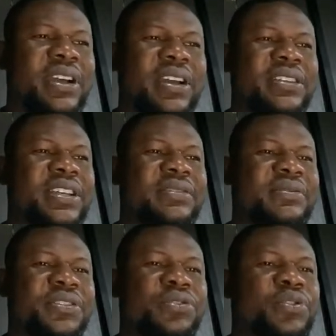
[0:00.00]
and
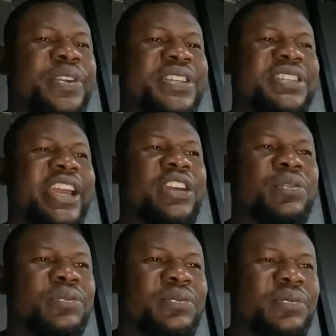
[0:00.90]
then, to
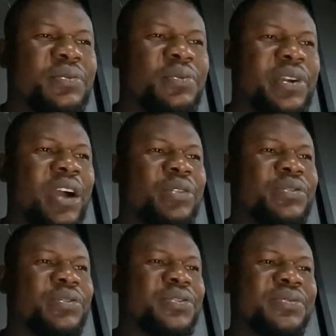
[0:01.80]
recycle
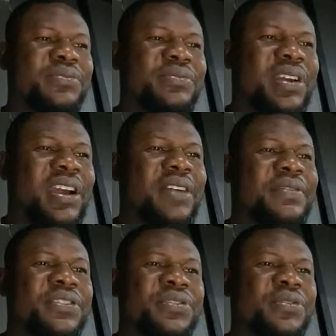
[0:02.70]
without
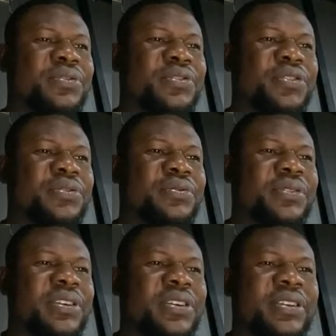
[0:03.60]
having to,
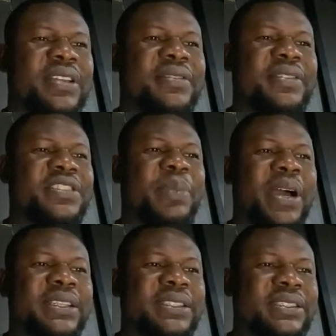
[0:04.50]
get things
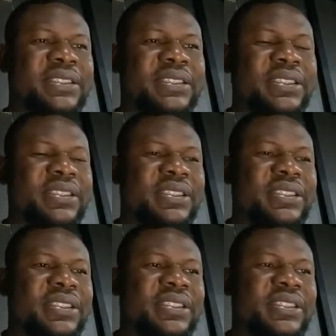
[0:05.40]
bad.
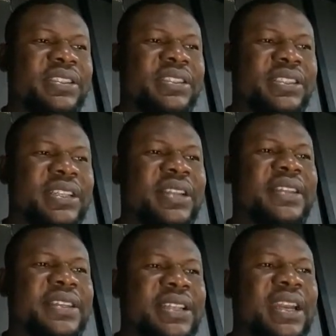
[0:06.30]
These are
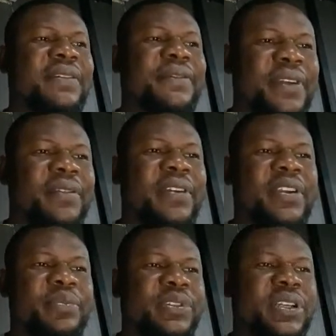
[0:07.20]
things that are very, very
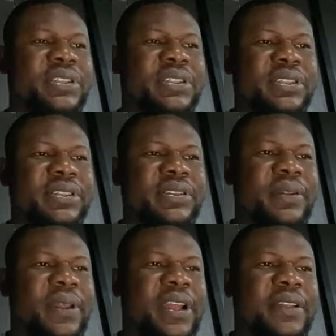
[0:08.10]
important.
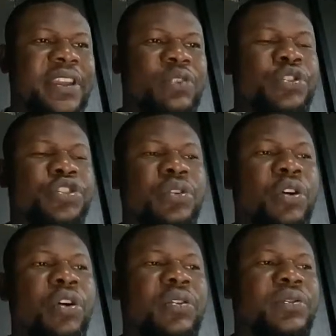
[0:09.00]
And I think we should
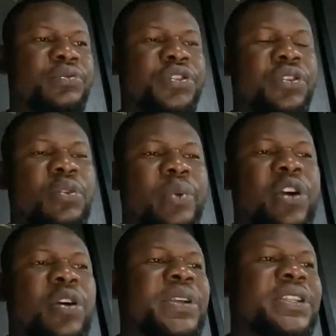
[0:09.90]
all
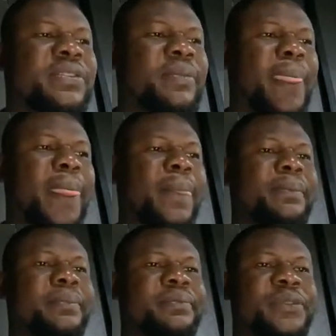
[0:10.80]
welcome it.
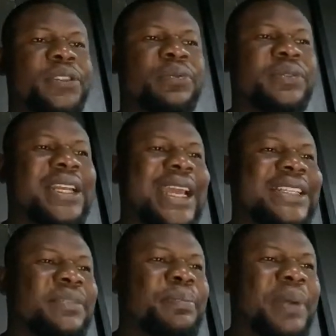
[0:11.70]
The
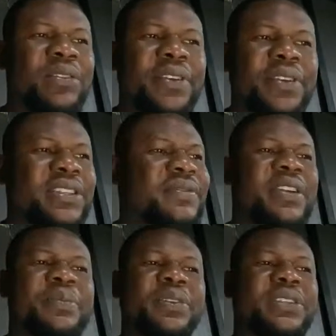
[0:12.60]
lighting part of it is
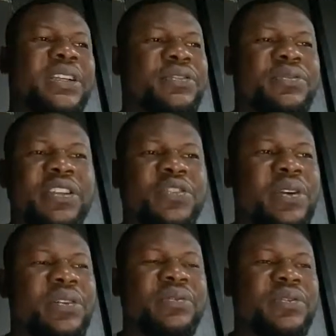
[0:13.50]
very important too as
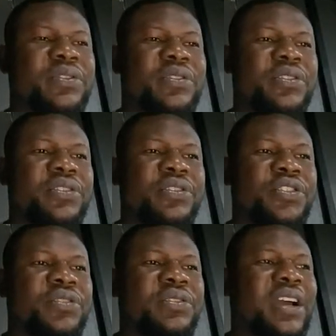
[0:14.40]
well.
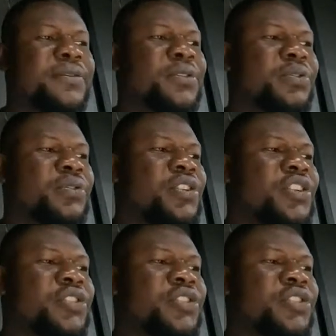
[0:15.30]
You don't have to,